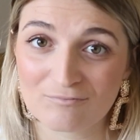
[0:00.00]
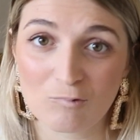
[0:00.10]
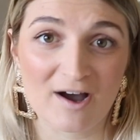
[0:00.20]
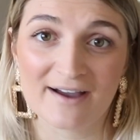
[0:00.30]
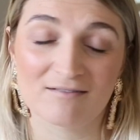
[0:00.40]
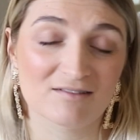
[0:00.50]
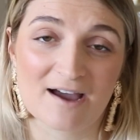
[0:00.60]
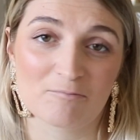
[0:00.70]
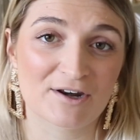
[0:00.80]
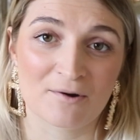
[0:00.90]
why,
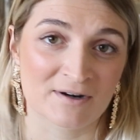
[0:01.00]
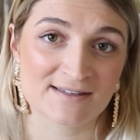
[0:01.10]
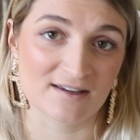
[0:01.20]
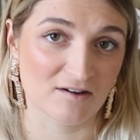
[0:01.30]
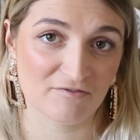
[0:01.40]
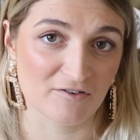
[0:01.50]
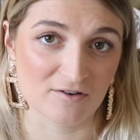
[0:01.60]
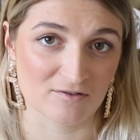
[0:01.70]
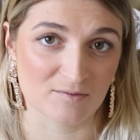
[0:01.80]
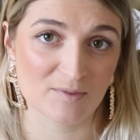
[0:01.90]
like, we don't want to see your
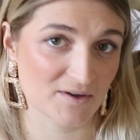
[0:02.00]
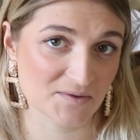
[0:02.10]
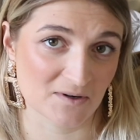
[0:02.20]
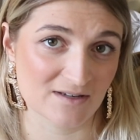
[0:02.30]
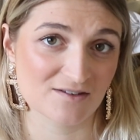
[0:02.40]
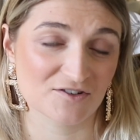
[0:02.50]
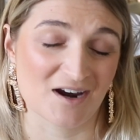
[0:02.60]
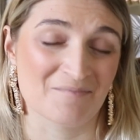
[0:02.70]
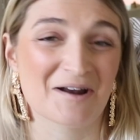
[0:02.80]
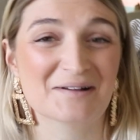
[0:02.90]
food on your personal
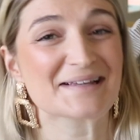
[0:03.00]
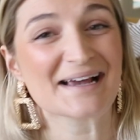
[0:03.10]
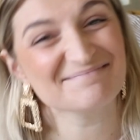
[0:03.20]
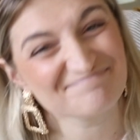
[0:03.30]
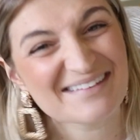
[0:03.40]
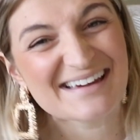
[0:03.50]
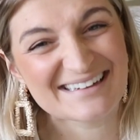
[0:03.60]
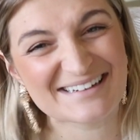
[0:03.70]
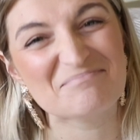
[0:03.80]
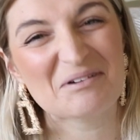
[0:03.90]
Instagram. And I was like,
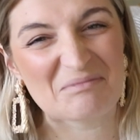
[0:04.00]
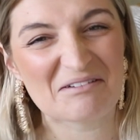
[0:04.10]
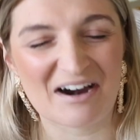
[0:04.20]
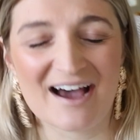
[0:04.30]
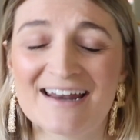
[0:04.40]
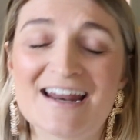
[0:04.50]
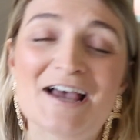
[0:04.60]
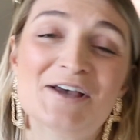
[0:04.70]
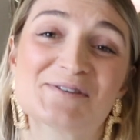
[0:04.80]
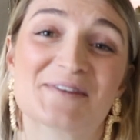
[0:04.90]
yeah, you're probably right.
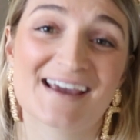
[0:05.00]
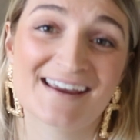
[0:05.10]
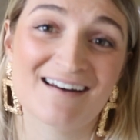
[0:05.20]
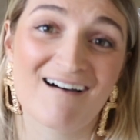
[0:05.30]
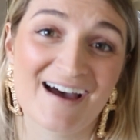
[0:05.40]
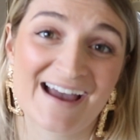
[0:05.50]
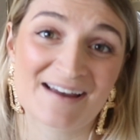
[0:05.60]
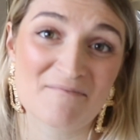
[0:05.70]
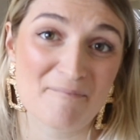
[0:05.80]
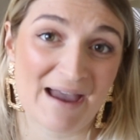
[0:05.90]
So then
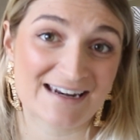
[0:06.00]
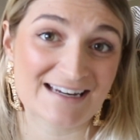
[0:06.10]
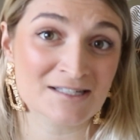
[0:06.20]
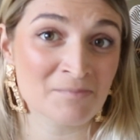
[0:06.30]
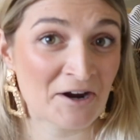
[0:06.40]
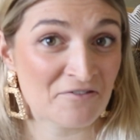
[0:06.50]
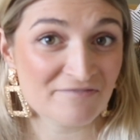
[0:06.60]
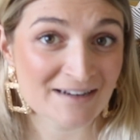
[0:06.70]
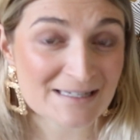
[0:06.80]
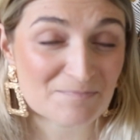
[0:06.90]
I made it into my own
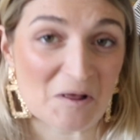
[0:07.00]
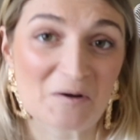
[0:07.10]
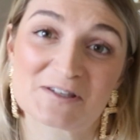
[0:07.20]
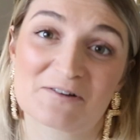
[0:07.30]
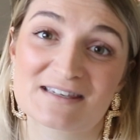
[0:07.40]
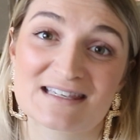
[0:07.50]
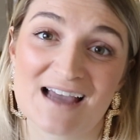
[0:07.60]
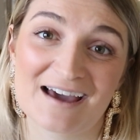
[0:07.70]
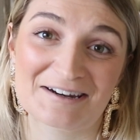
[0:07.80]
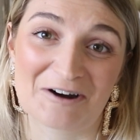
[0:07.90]
fitness blog. So it
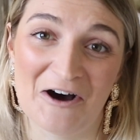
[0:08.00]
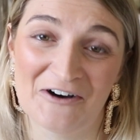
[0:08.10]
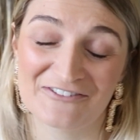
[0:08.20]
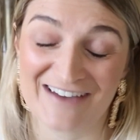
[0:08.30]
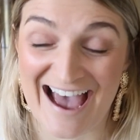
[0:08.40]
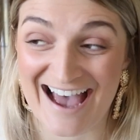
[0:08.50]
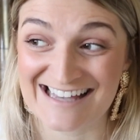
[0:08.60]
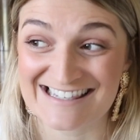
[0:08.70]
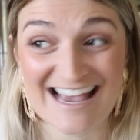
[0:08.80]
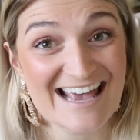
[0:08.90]
started off
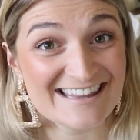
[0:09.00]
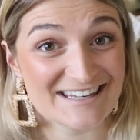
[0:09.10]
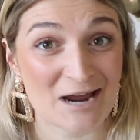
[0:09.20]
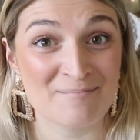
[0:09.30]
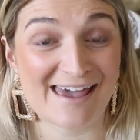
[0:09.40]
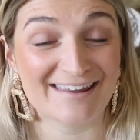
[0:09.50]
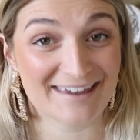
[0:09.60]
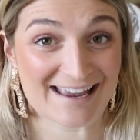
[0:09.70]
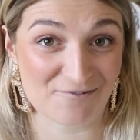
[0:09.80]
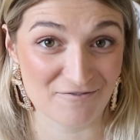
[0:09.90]
as the name Ellie
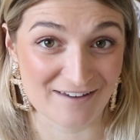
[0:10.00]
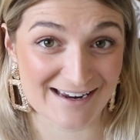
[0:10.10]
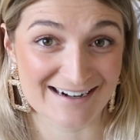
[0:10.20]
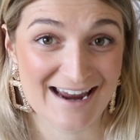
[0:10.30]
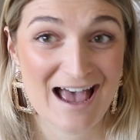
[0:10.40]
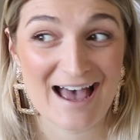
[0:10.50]
Getting Fit,